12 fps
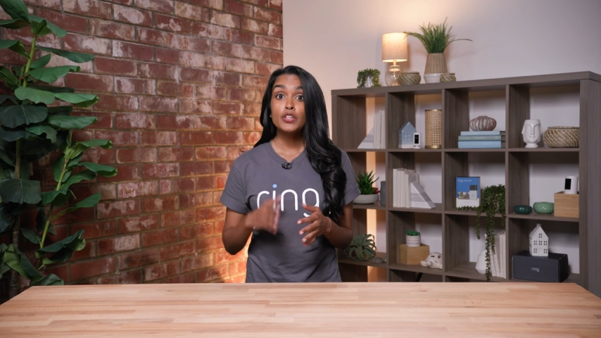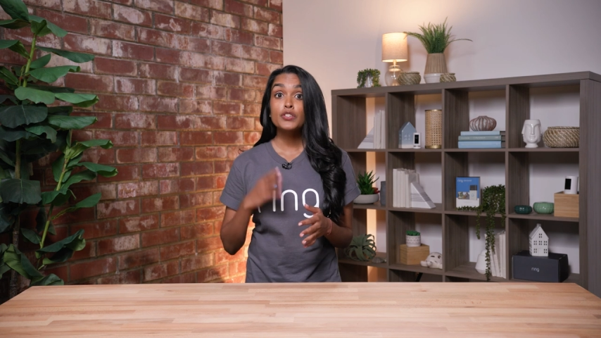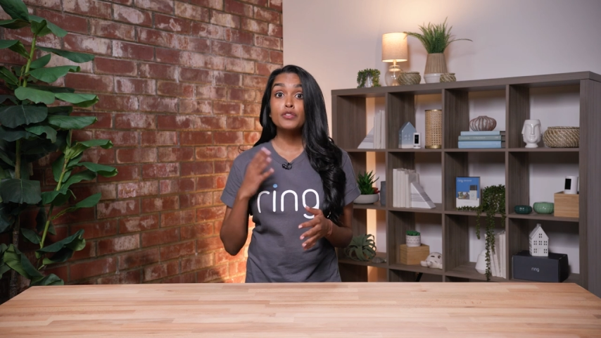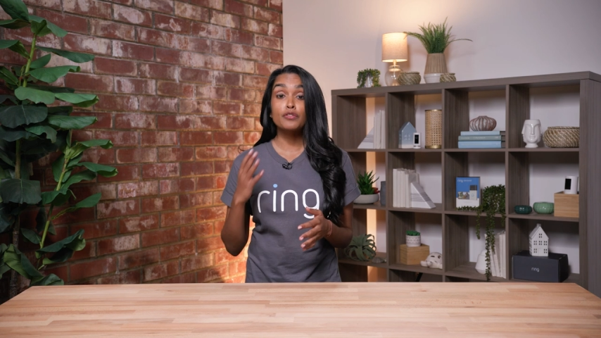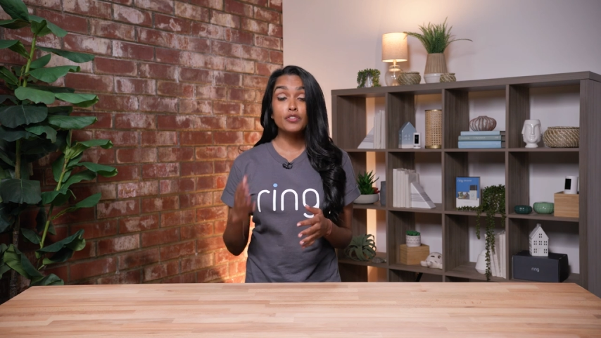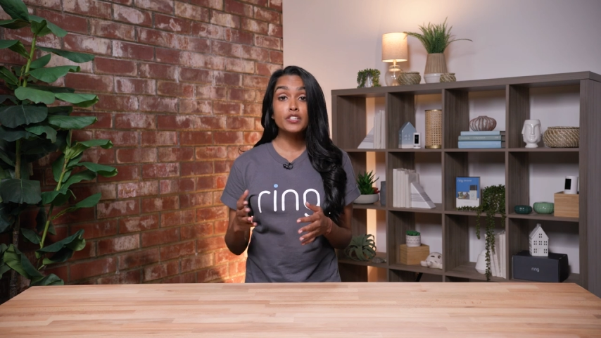
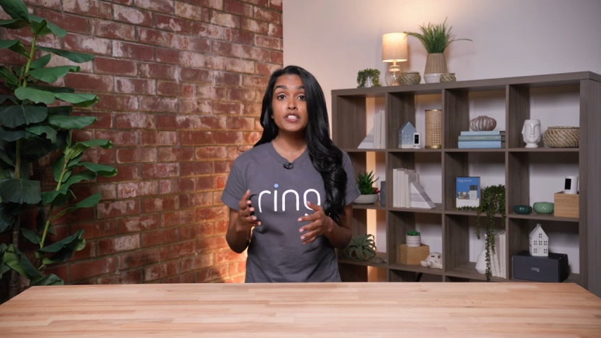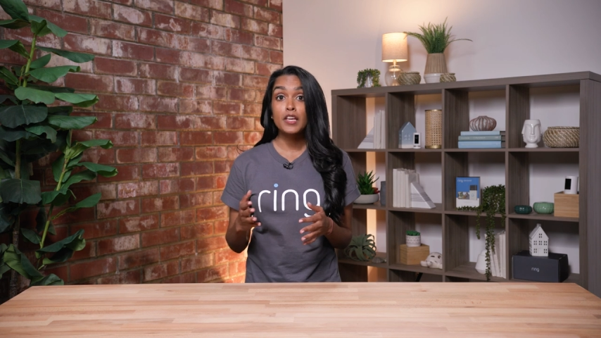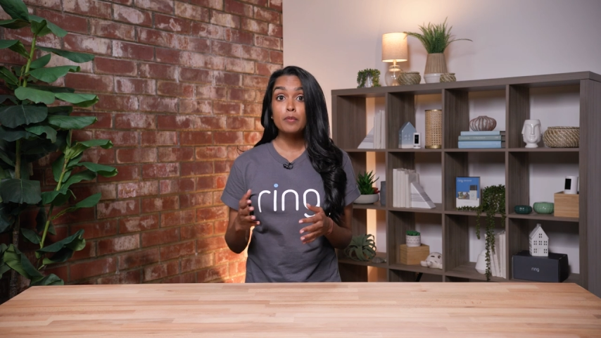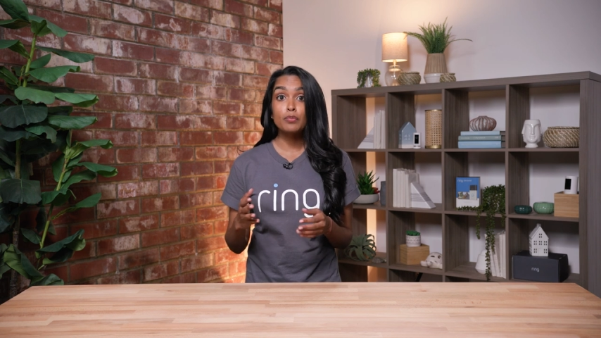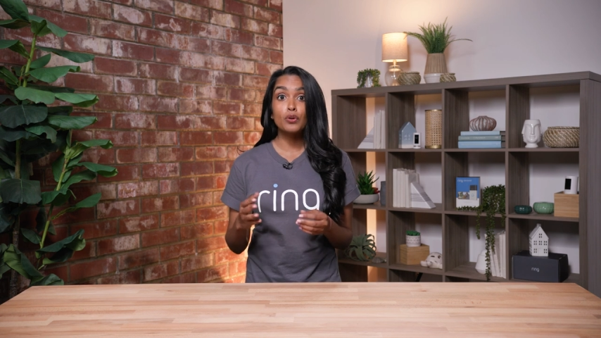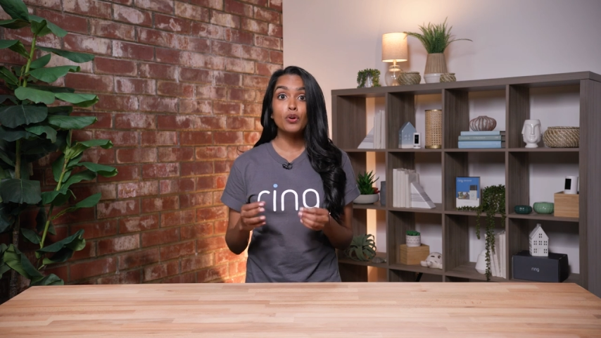So, for
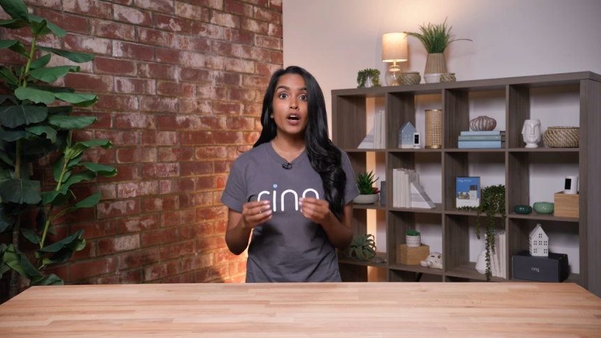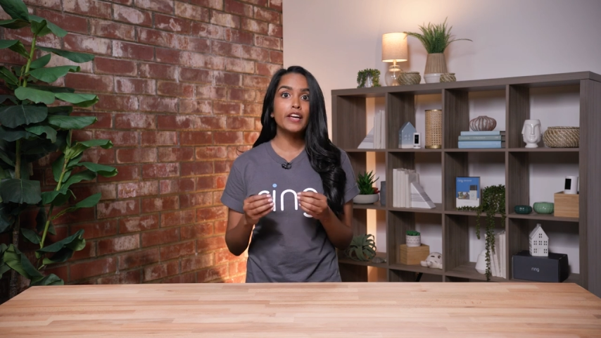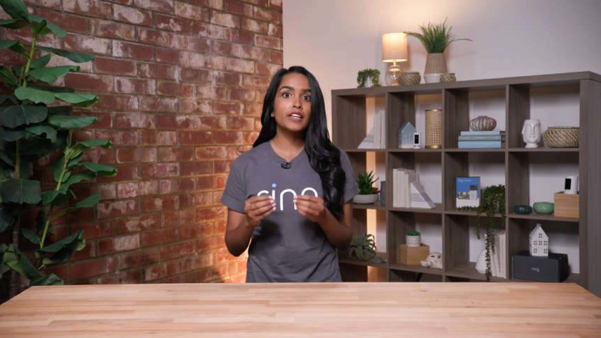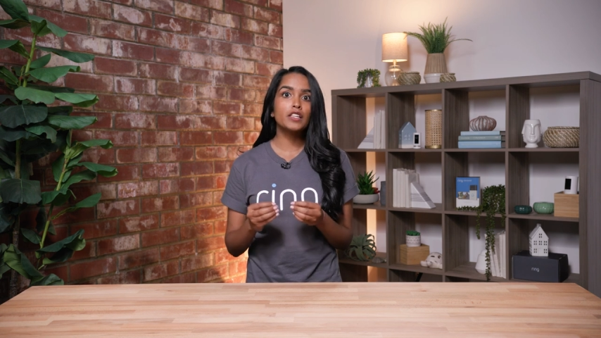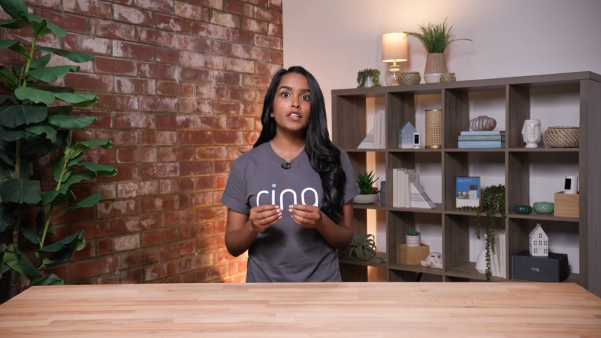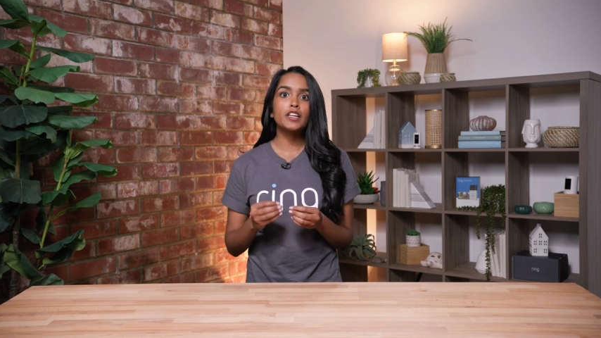example,
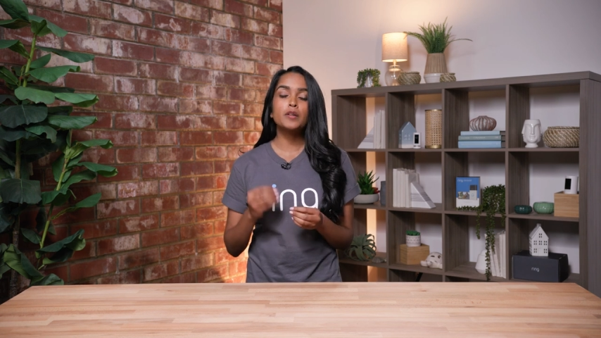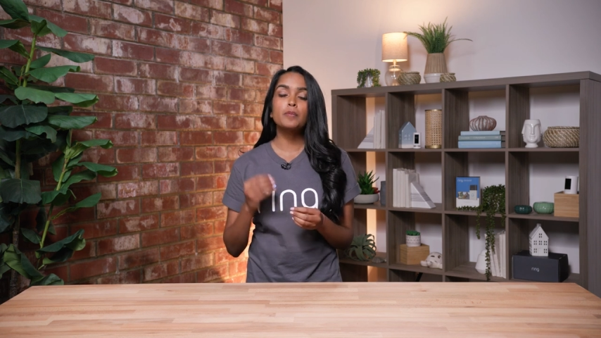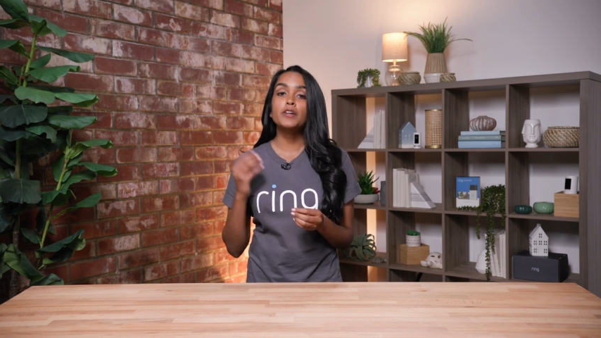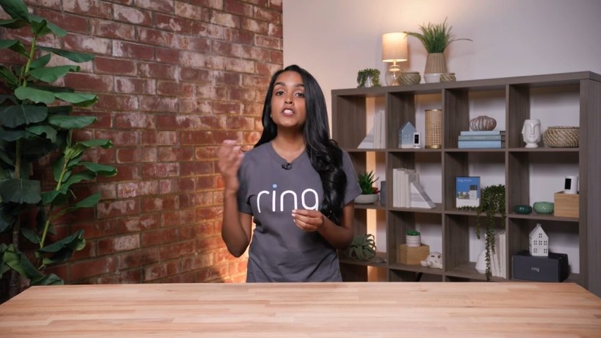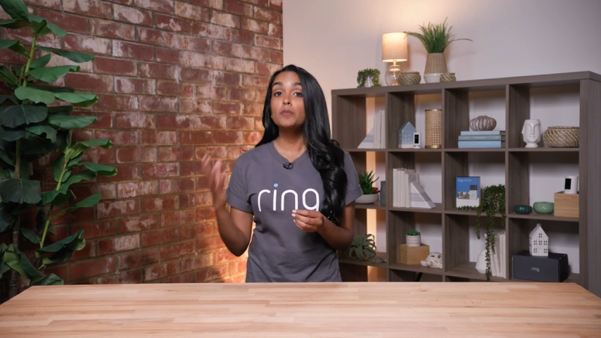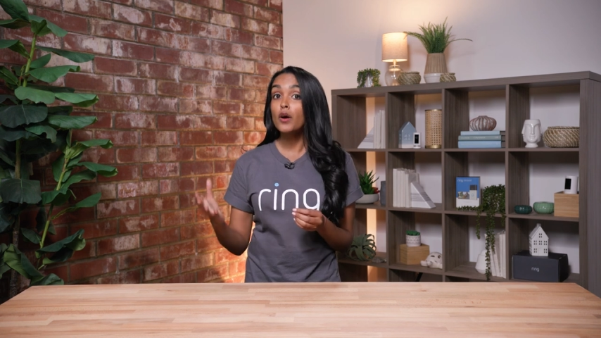I can link
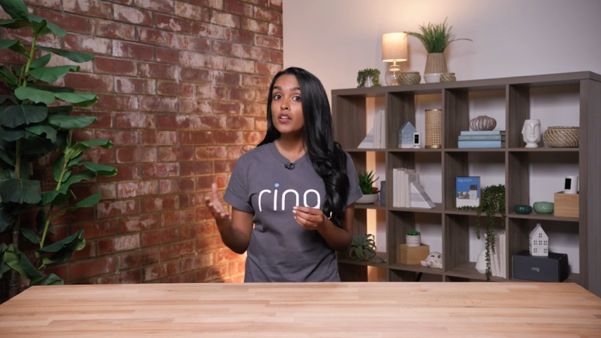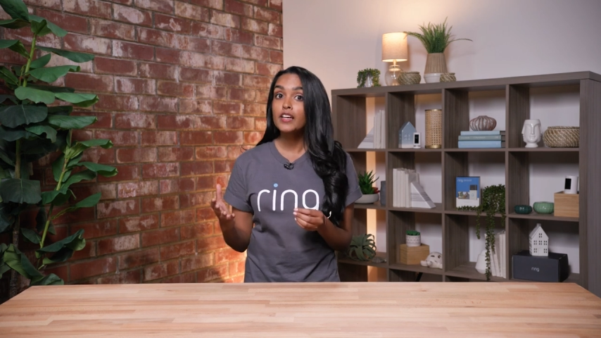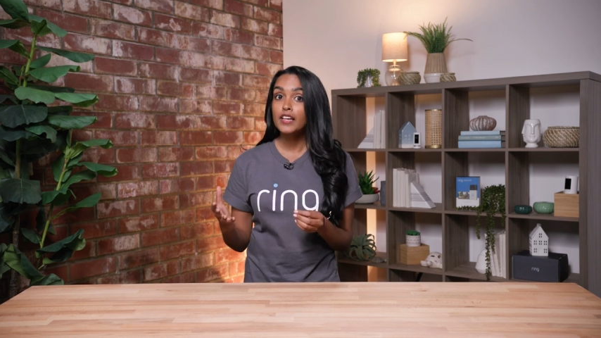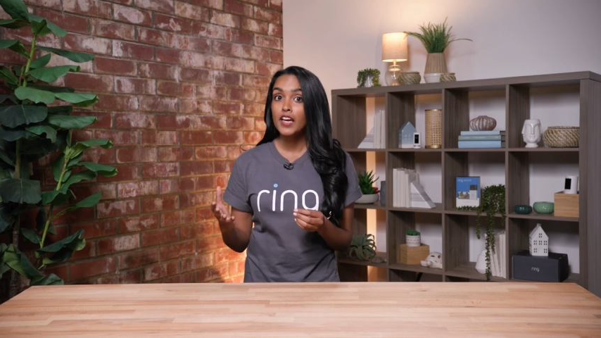my spotlight